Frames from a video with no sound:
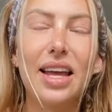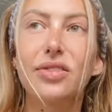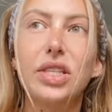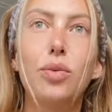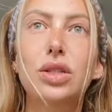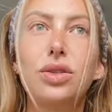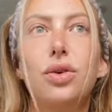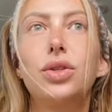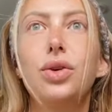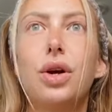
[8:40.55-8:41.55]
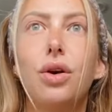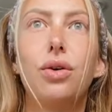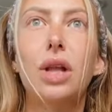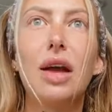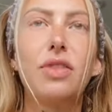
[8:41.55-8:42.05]
Like if someone's told you your
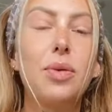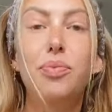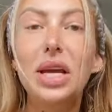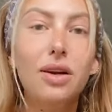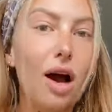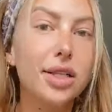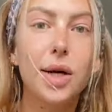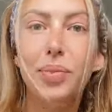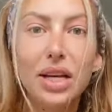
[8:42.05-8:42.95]
whole life, like be a doctor,